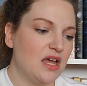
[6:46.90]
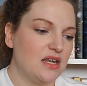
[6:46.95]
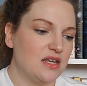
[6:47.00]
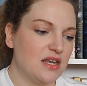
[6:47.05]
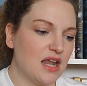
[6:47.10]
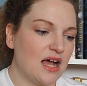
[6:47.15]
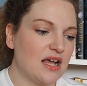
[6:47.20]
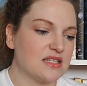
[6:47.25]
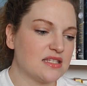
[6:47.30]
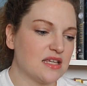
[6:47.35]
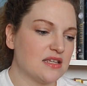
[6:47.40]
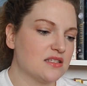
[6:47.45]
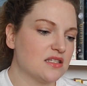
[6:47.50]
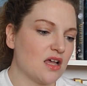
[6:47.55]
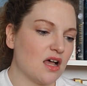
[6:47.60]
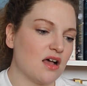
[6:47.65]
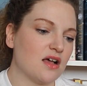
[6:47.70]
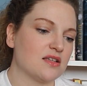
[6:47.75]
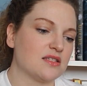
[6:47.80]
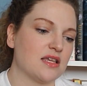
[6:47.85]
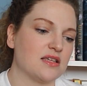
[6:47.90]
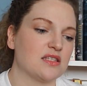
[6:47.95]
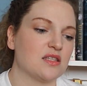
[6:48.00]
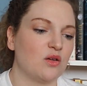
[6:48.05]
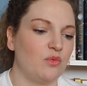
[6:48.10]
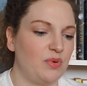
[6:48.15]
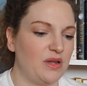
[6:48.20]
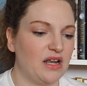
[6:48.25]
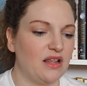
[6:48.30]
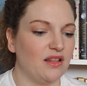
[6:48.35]
Not since Oz has
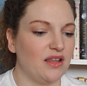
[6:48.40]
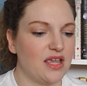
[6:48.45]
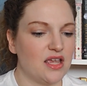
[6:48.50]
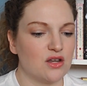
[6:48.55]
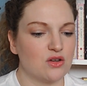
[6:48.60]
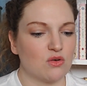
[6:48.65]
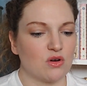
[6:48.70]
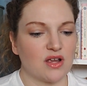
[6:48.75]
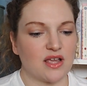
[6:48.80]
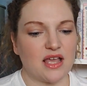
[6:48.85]
there been a land or a